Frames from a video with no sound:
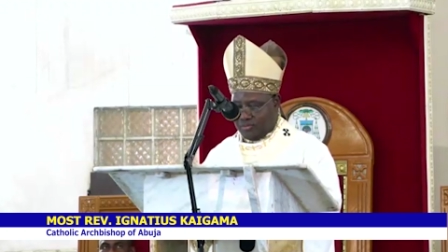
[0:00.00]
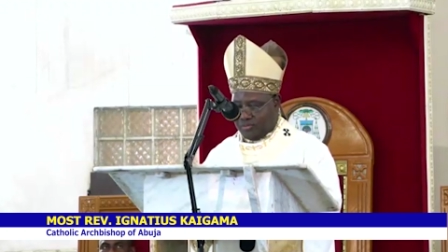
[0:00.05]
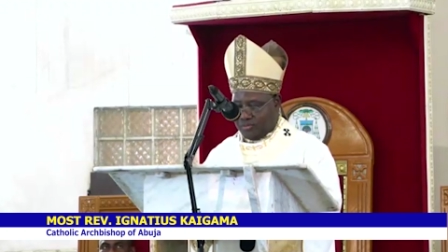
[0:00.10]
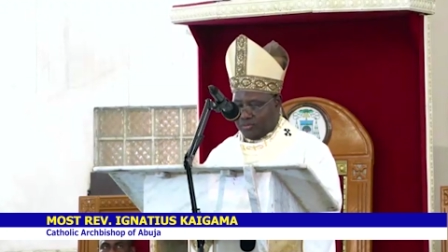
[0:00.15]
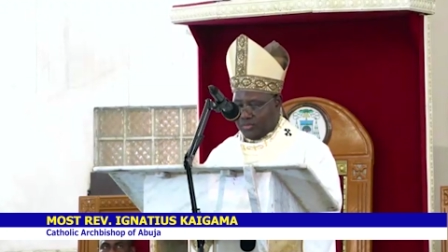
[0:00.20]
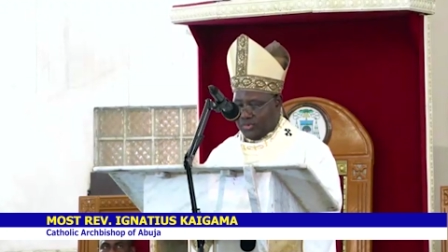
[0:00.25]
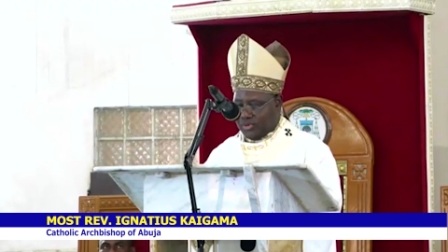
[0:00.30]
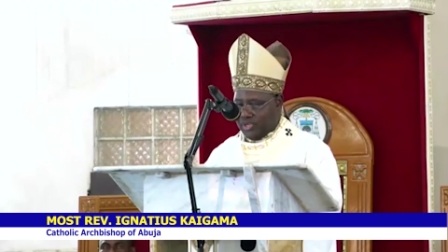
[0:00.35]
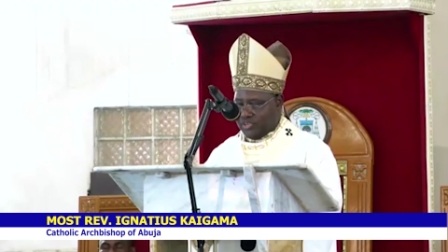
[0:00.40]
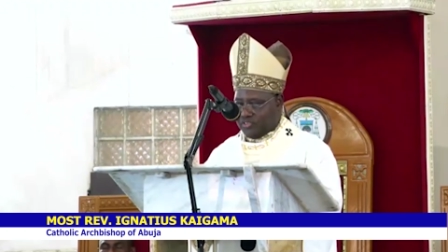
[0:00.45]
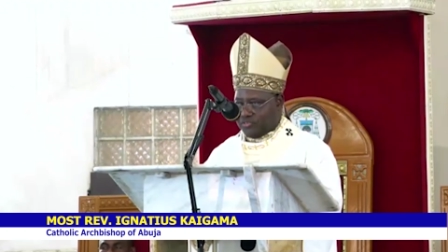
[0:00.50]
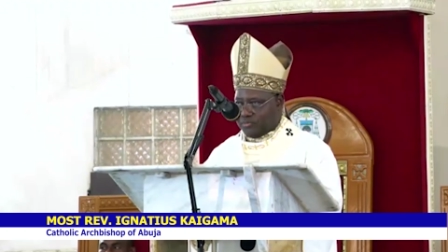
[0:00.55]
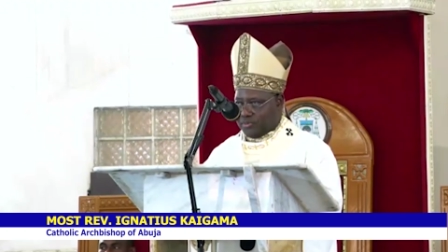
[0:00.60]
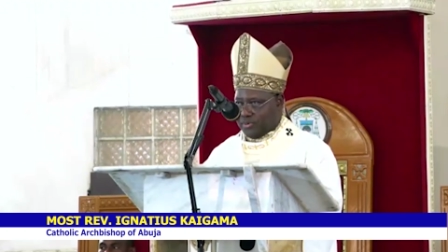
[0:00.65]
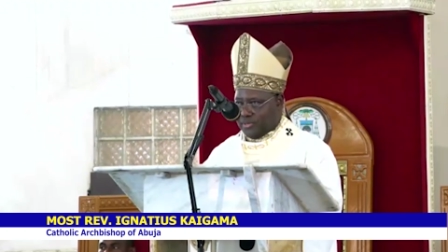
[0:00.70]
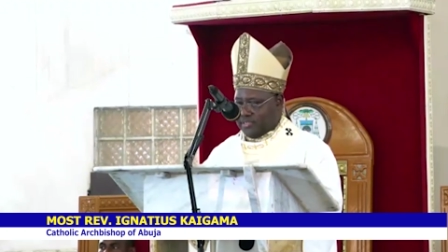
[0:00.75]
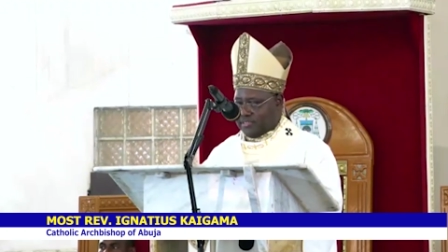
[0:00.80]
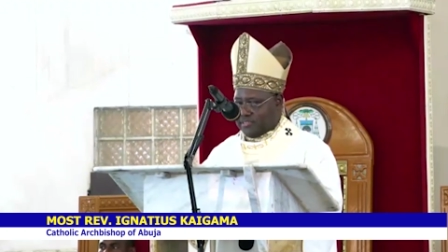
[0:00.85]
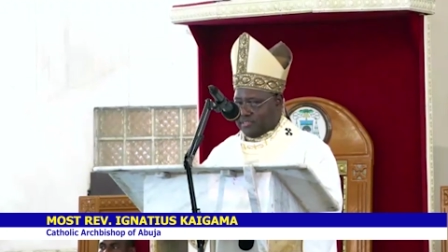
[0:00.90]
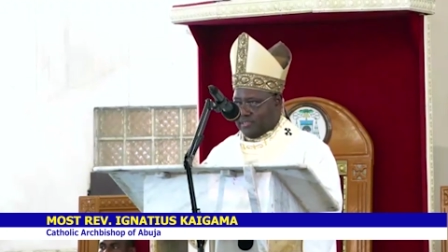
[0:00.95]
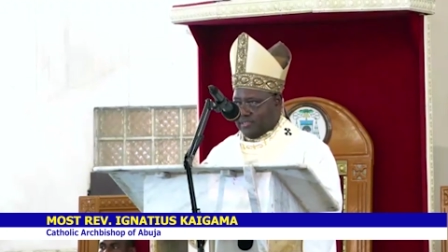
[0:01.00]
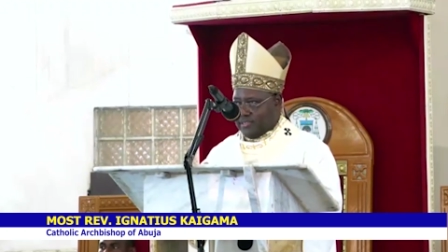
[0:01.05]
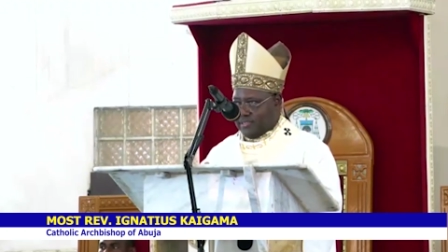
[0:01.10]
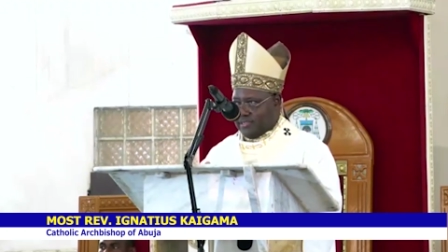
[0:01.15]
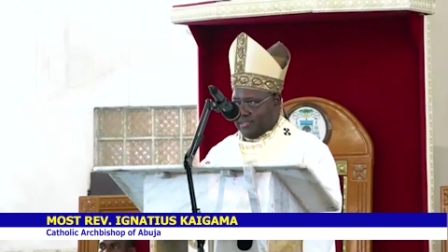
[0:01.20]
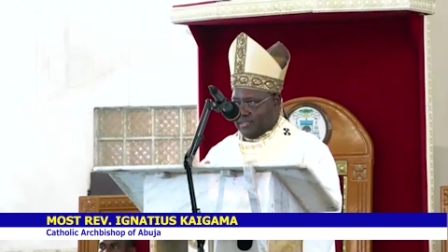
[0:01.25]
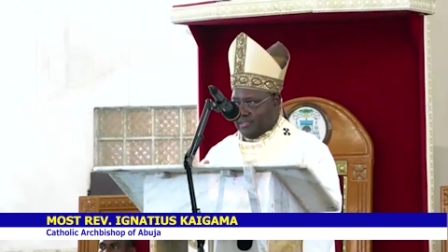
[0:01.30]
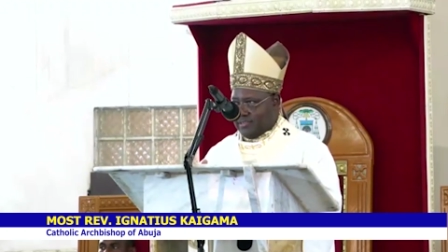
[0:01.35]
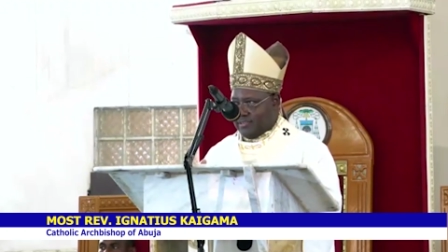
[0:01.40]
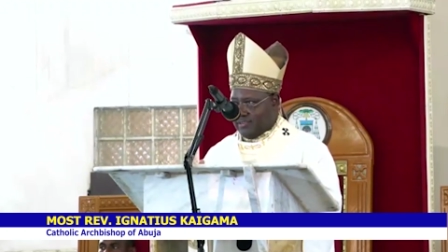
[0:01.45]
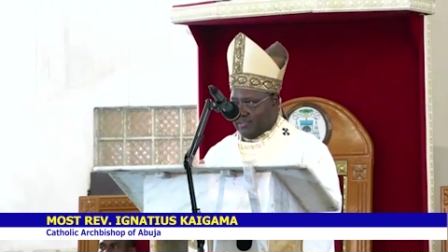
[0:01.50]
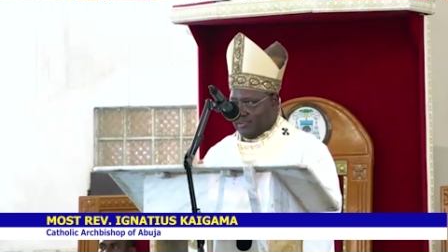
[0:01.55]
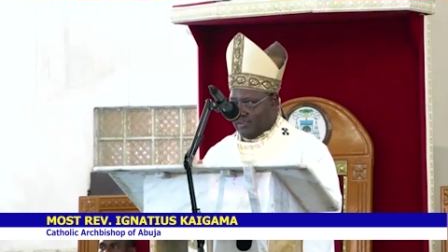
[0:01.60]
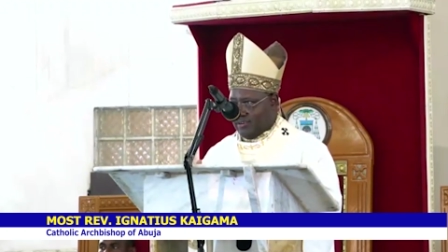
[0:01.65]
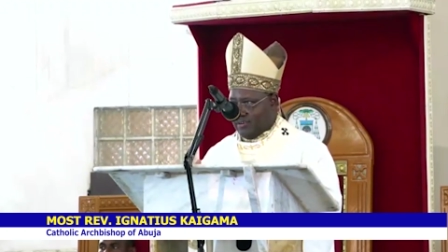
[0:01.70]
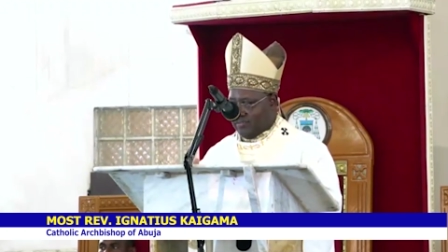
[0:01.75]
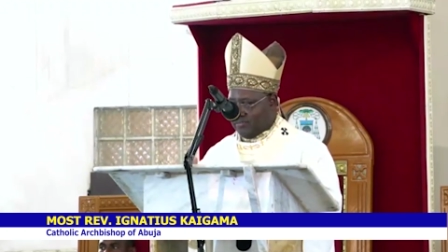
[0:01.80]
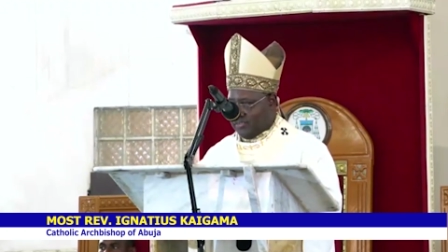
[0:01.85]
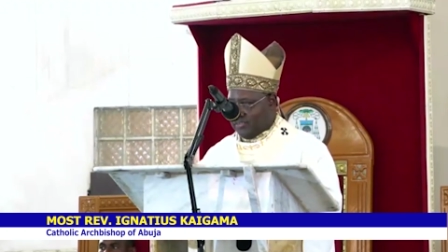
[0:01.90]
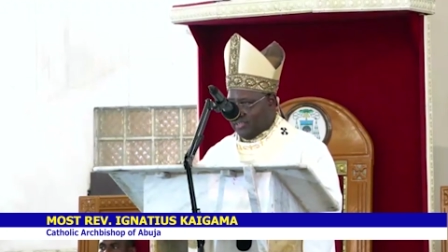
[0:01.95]
his priestly
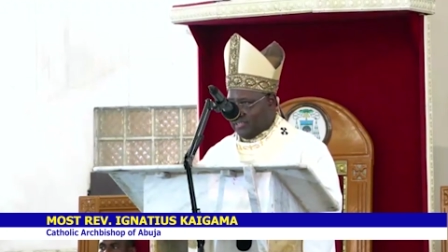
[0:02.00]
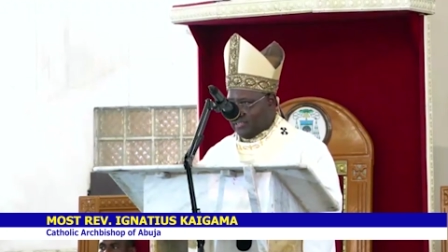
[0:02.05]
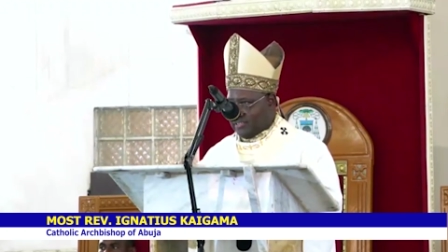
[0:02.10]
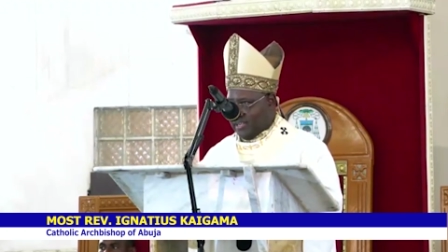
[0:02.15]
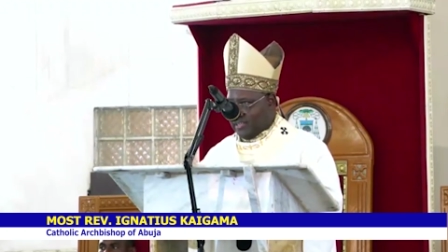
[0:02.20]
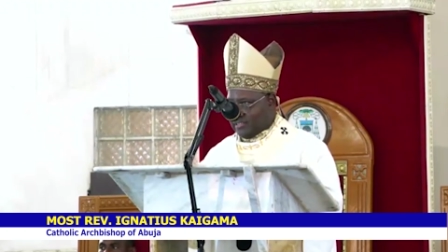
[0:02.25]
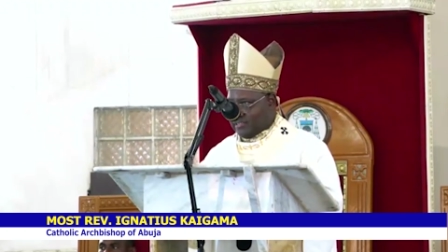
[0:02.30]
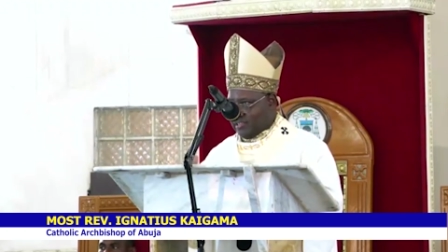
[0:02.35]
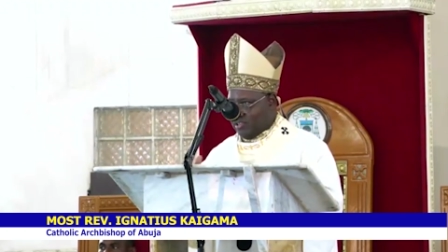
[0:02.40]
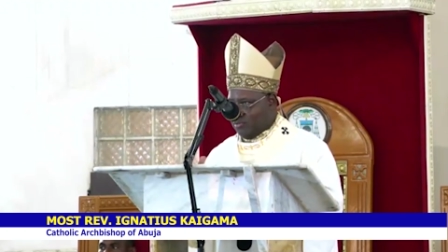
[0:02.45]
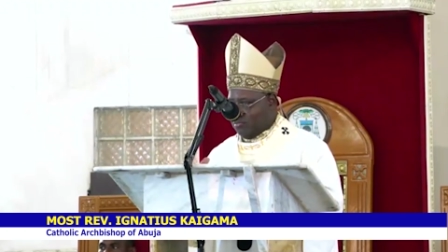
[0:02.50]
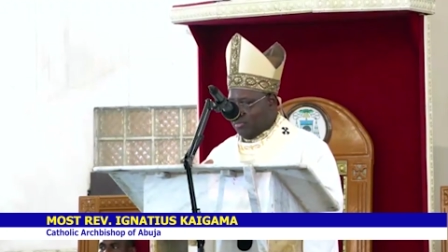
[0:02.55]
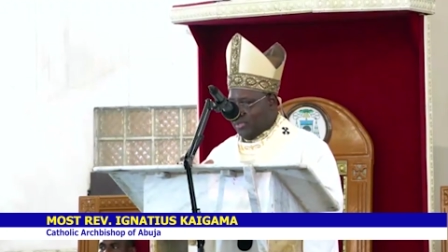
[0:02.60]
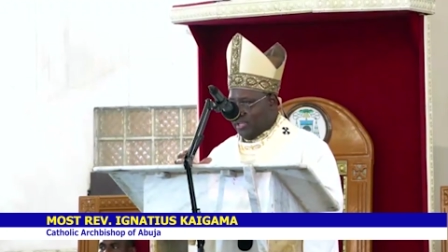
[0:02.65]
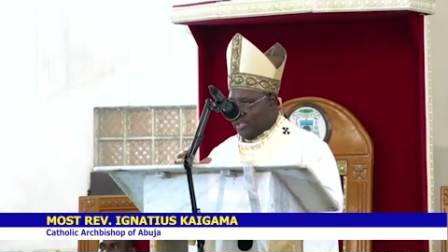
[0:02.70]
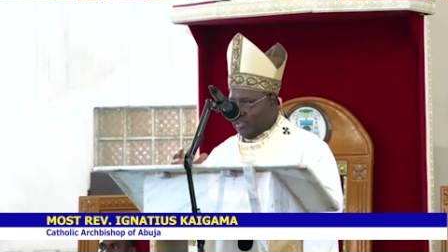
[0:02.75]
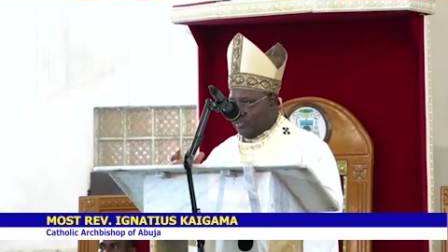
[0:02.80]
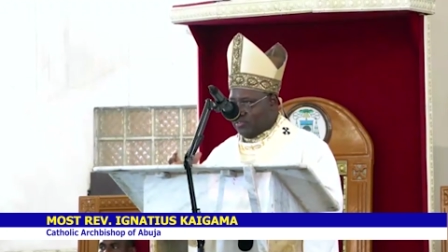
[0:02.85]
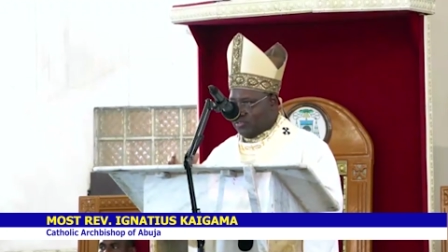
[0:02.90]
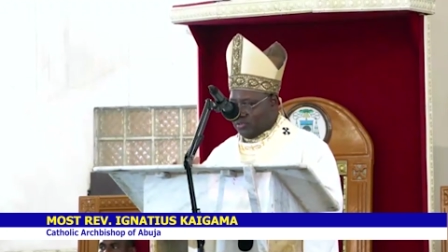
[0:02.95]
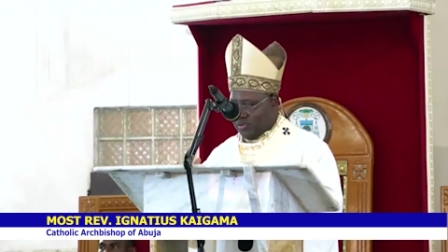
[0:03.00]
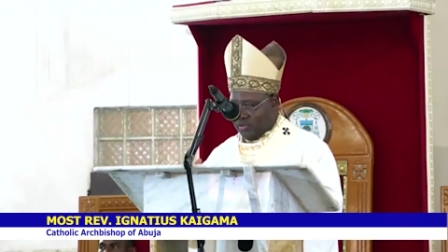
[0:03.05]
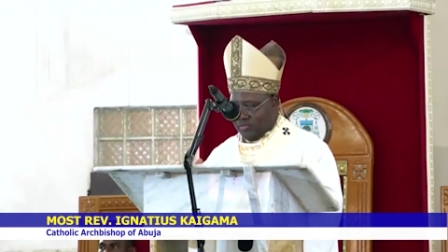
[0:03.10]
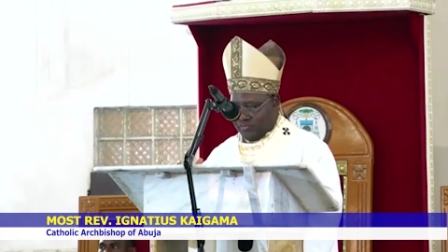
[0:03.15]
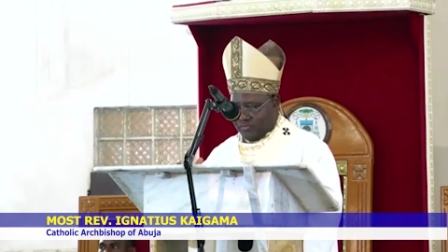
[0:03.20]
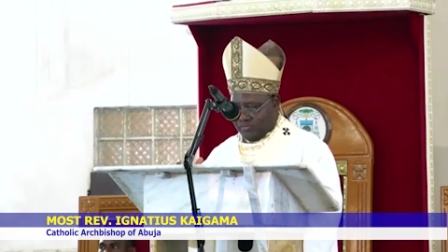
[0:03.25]
office as a means of